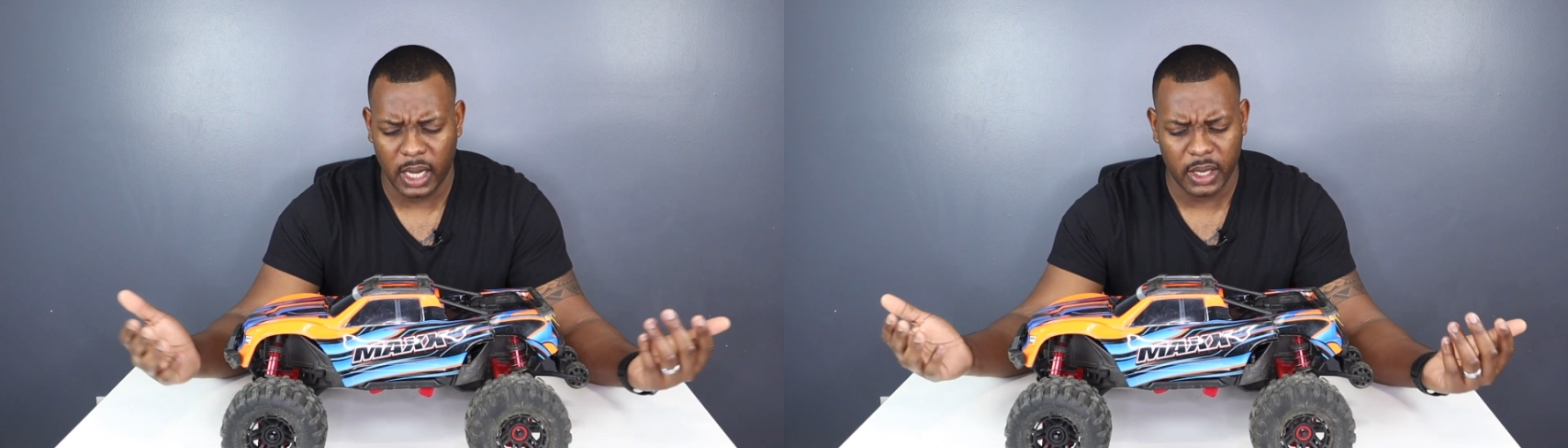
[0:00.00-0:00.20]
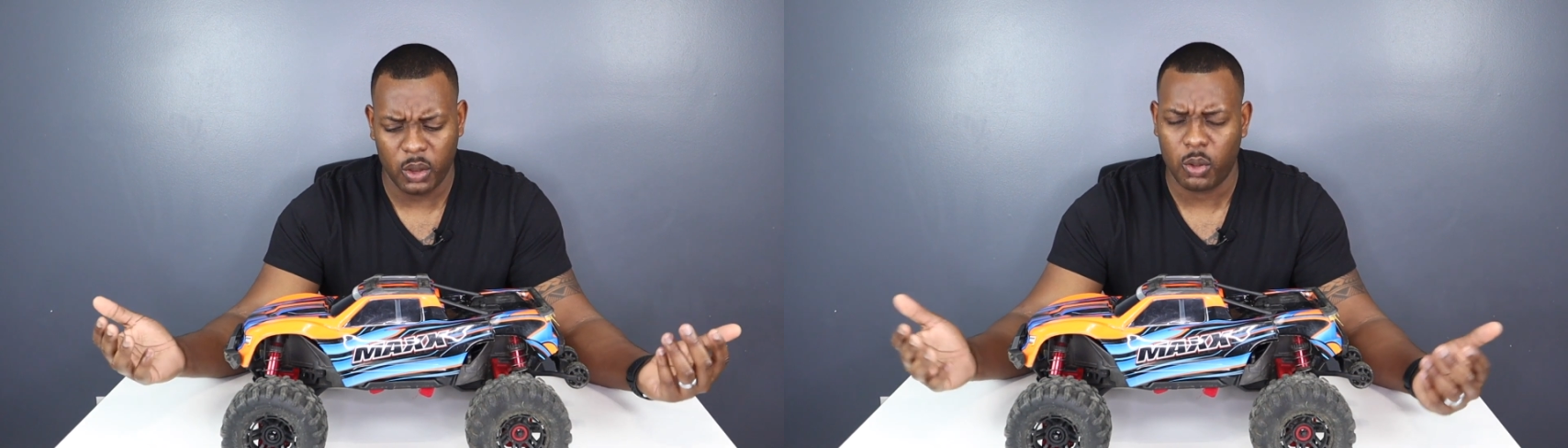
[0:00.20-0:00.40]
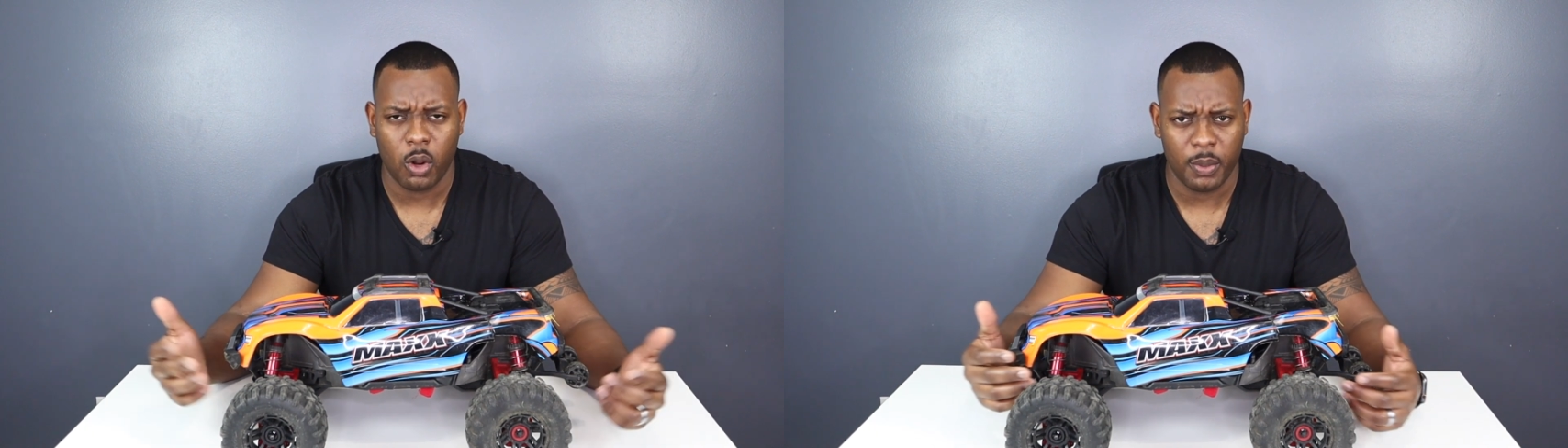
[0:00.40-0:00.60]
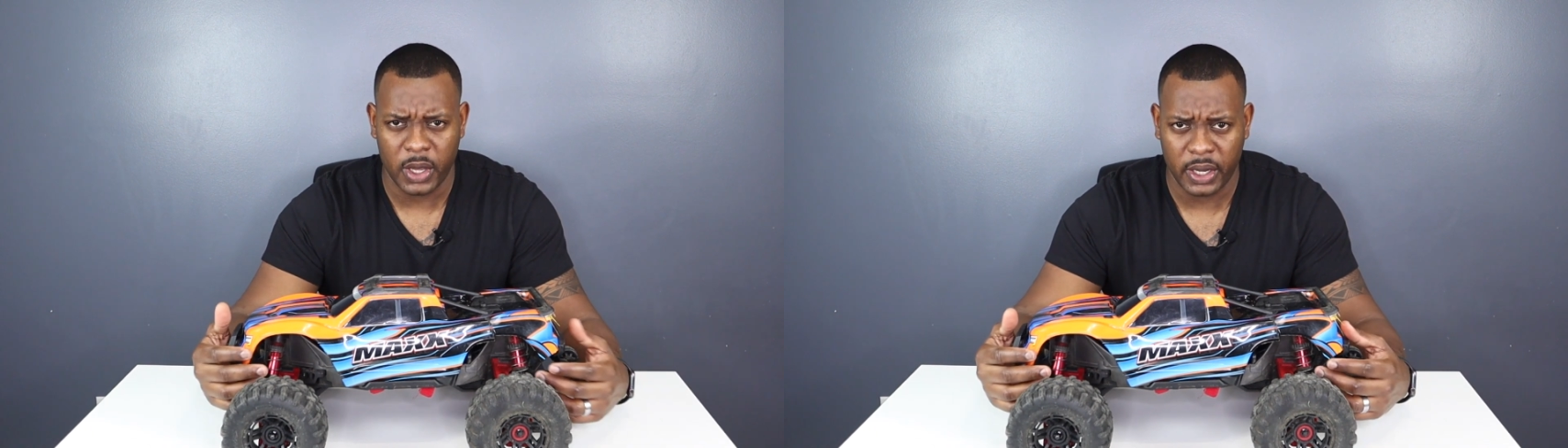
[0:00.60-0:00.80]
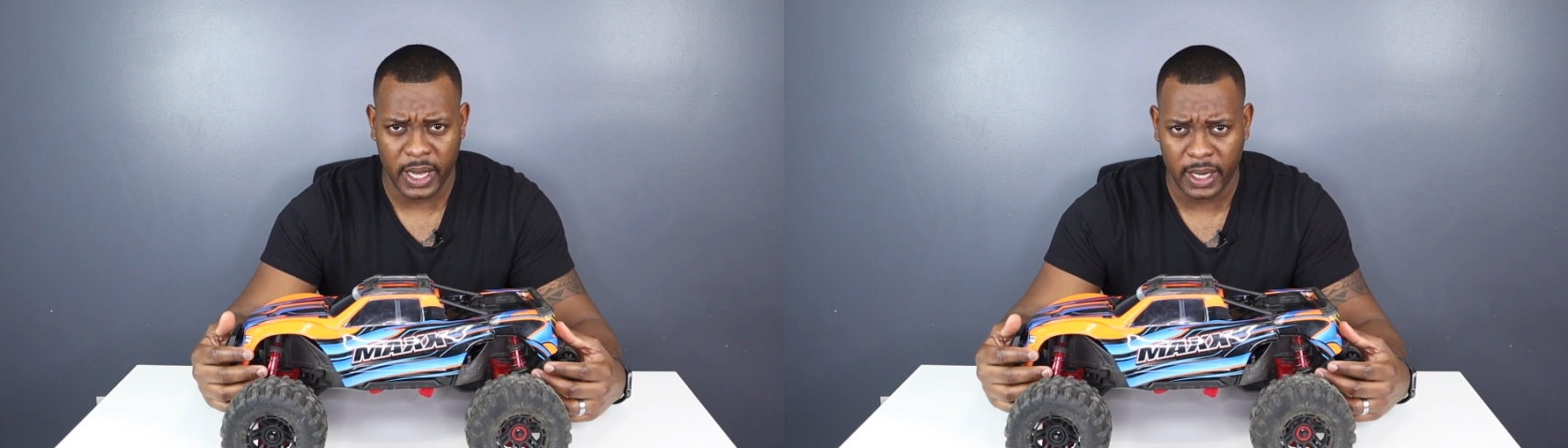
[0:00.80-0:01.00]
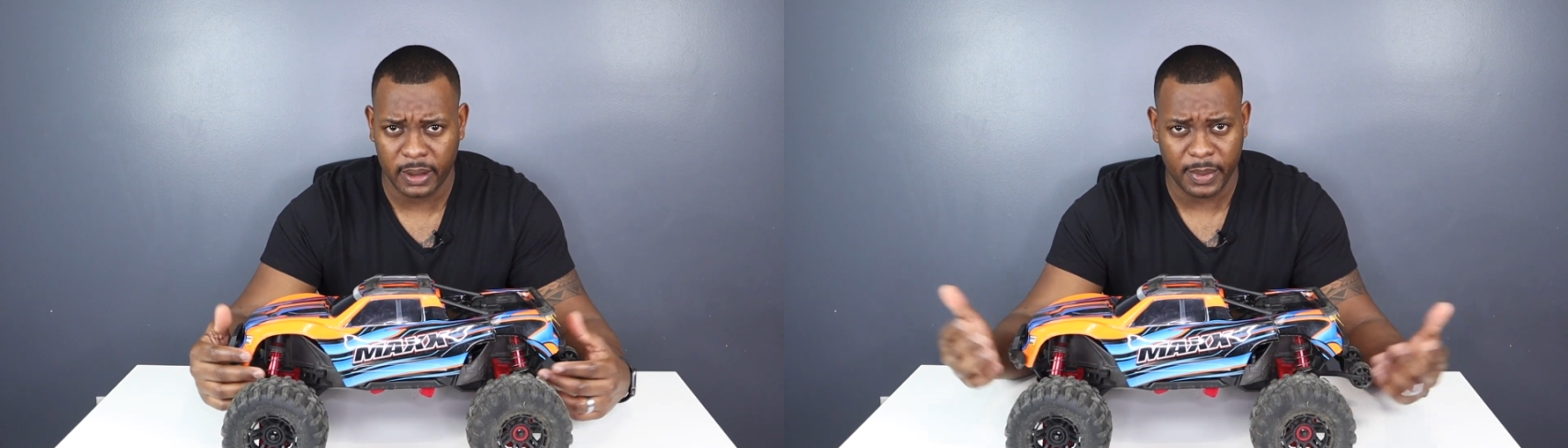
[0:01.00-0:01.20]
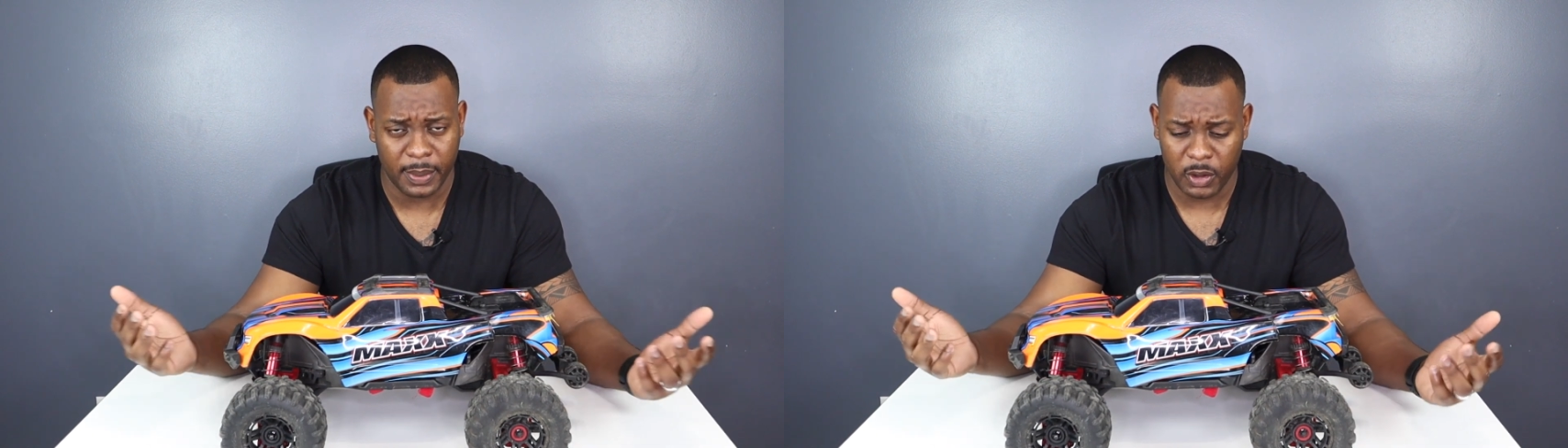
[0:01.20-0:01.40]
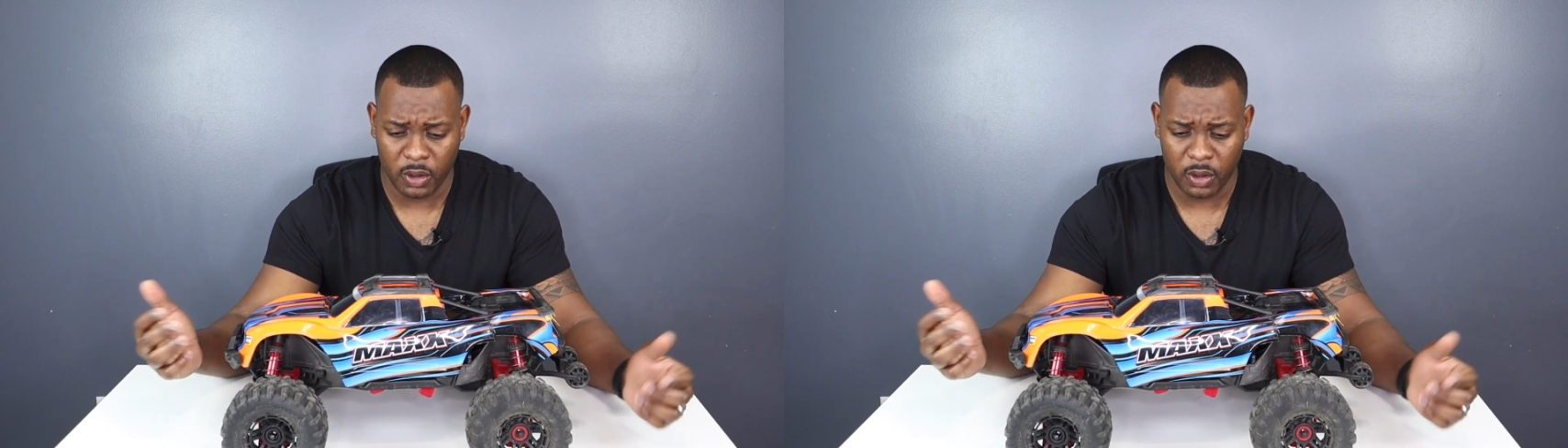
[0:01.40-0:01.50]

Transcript: Don't quote me on that, I might be